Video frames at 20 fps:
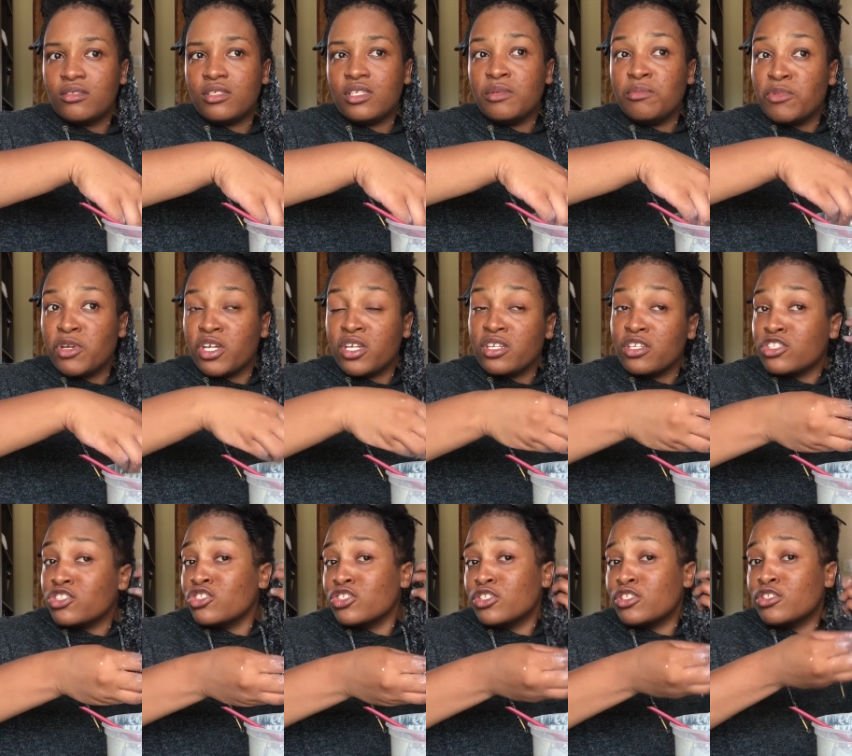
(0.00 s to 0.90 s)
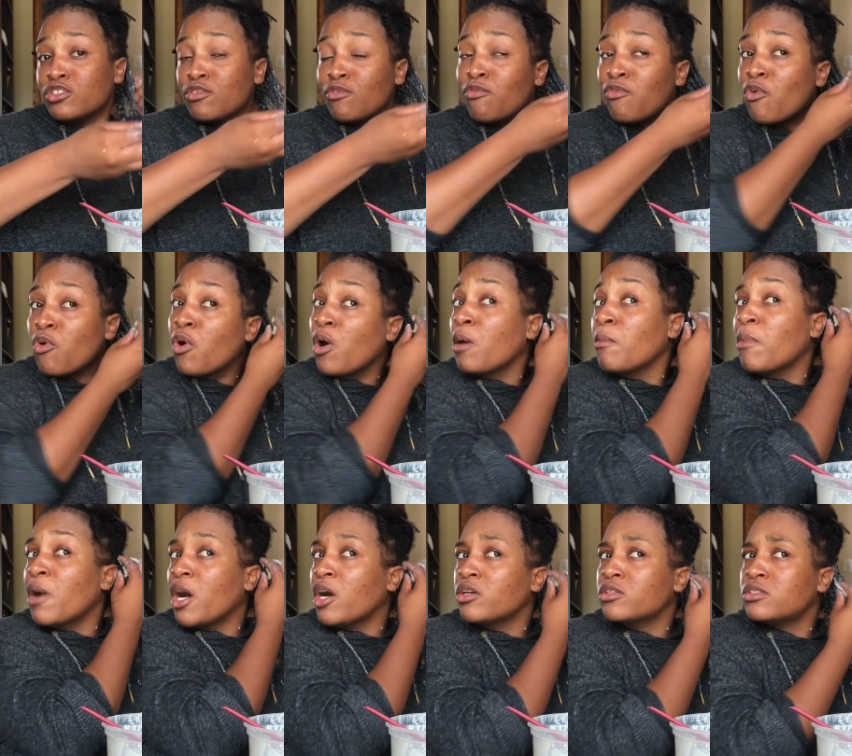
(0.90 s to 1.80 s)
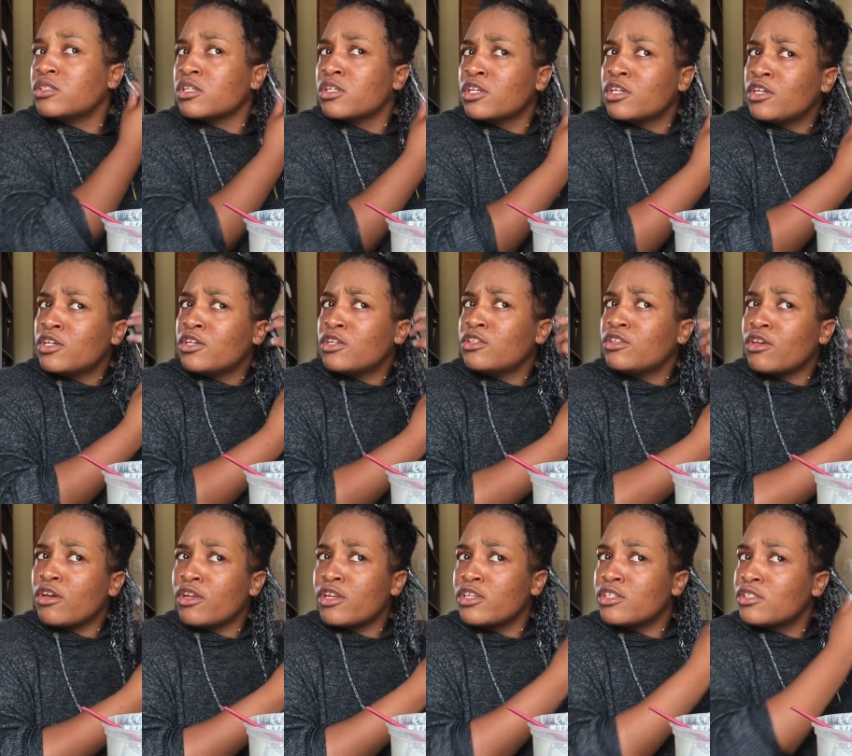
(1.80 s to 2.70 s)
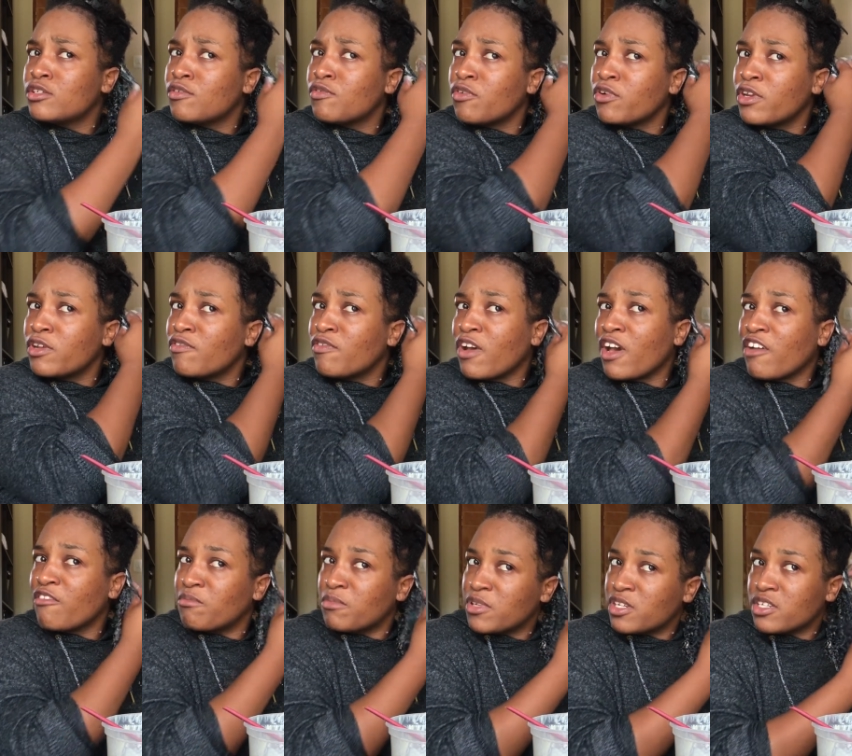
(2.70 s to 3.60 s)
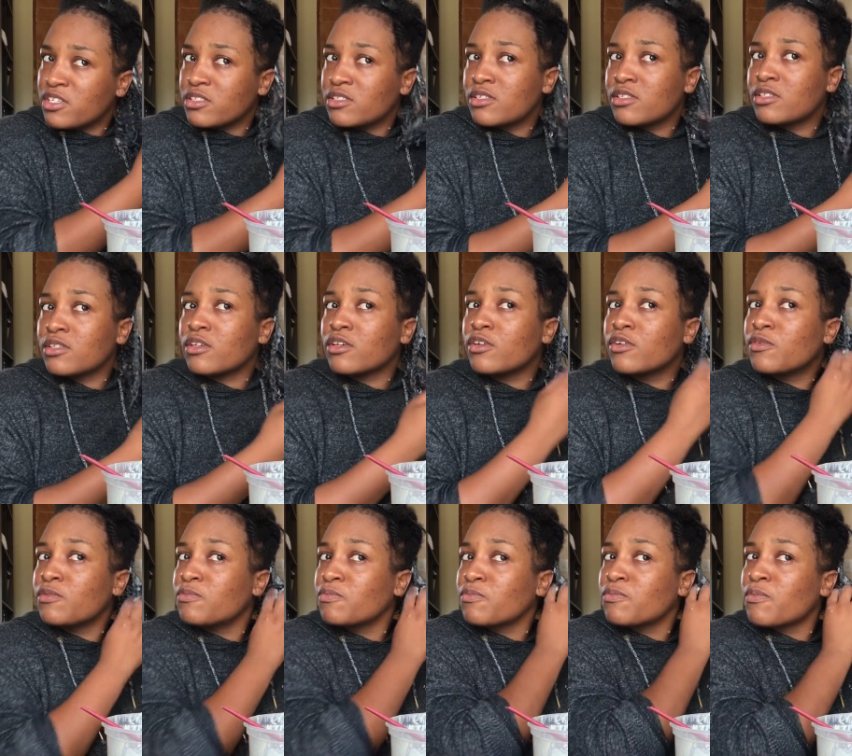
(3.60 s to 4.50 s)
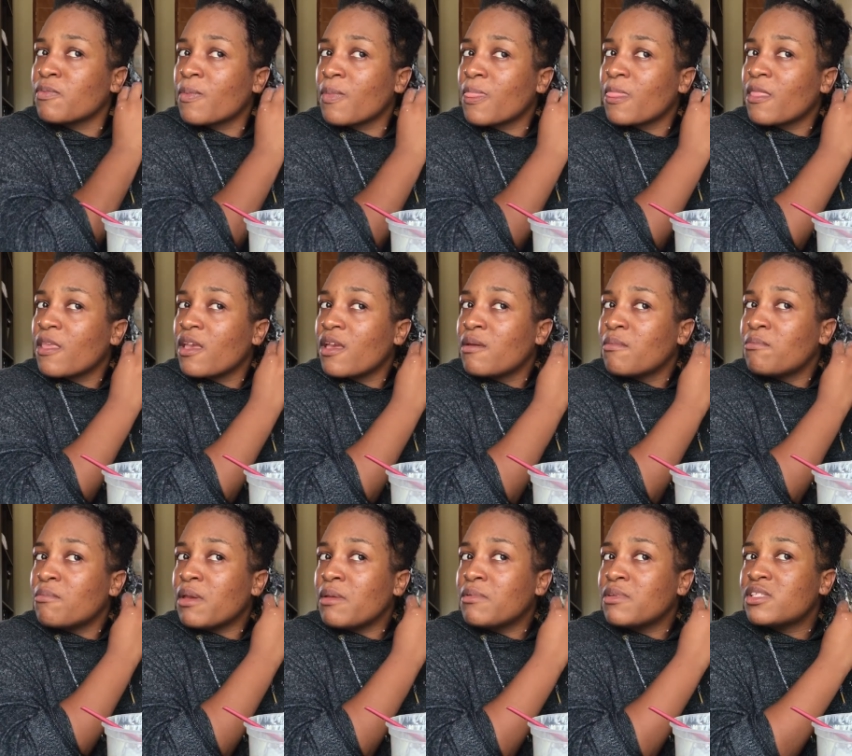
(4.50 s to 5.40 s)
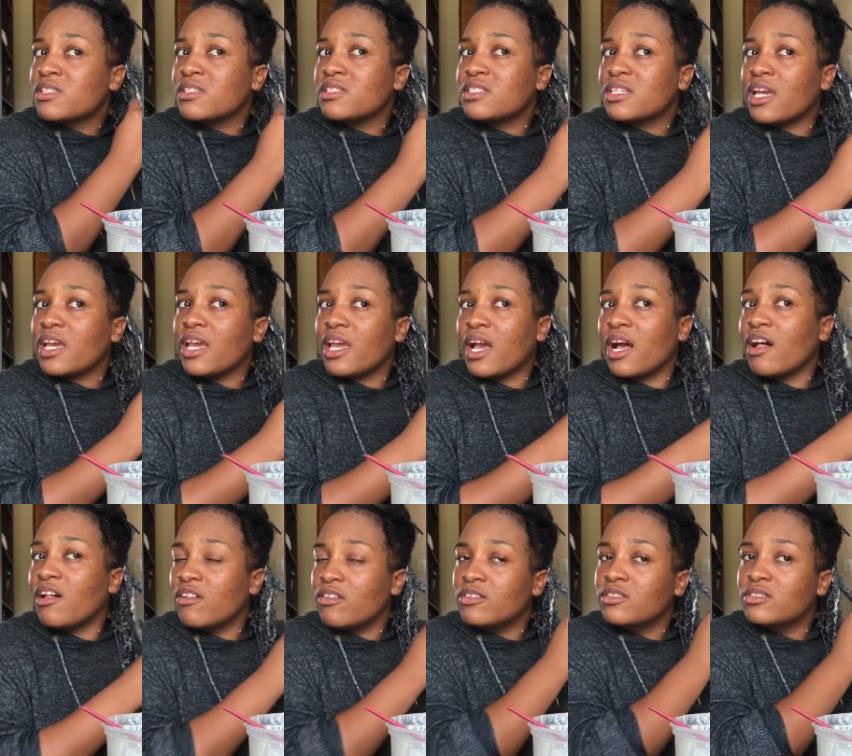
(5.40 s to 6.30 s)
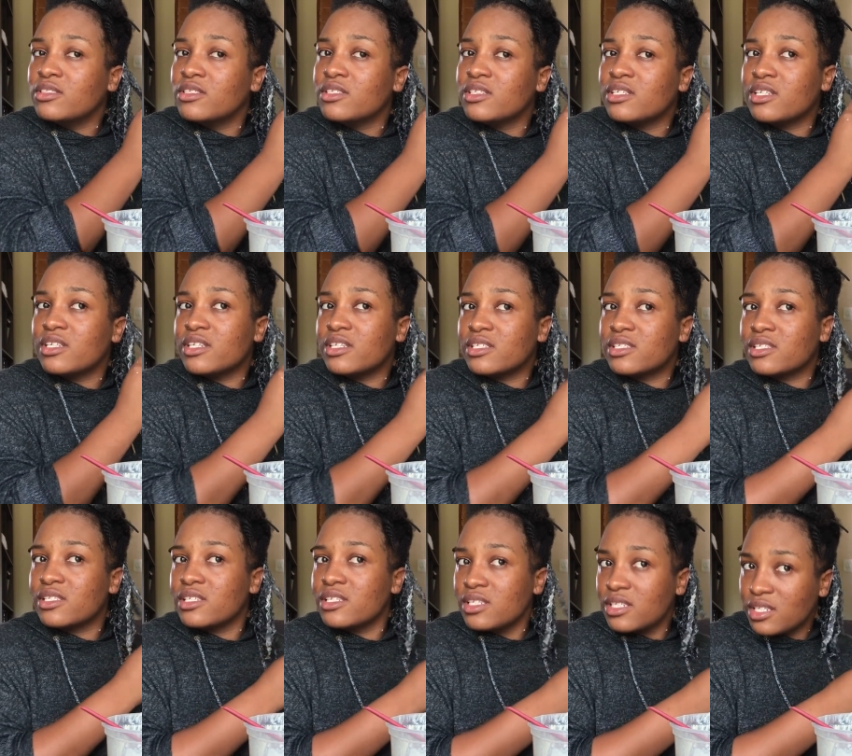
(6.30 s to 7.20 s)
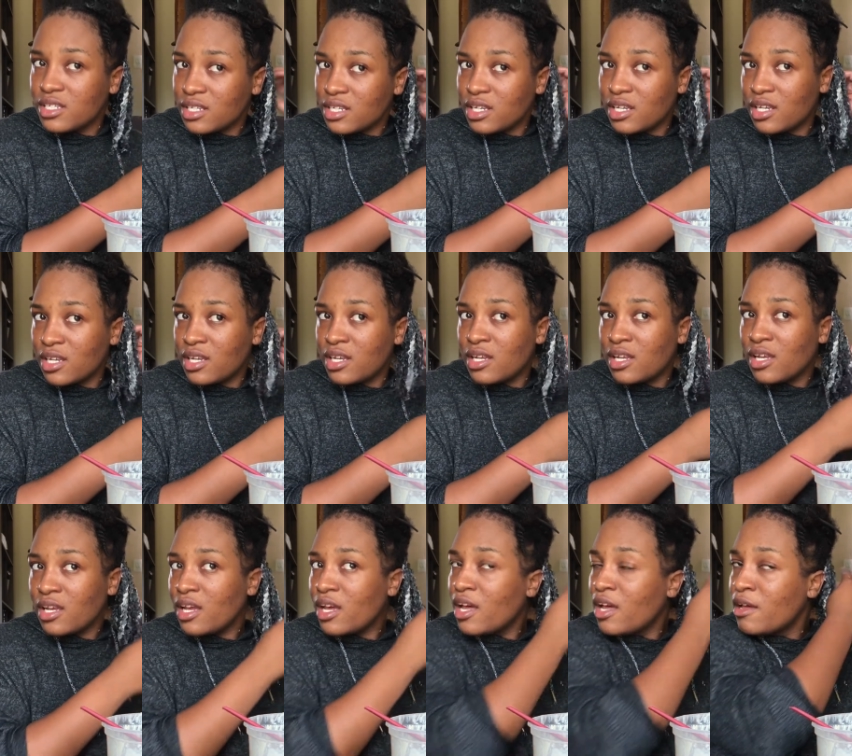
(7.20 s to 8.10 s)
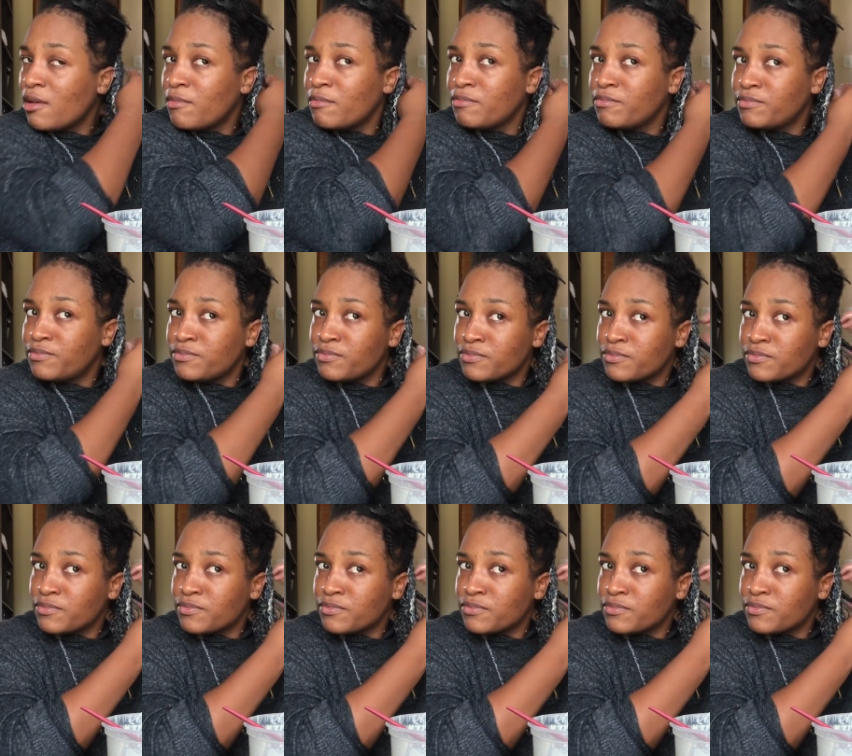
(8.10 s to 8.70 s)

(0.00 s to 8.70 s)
deep conditioners for about 30 to 45 minutes. So maybe today I'll listen. Um,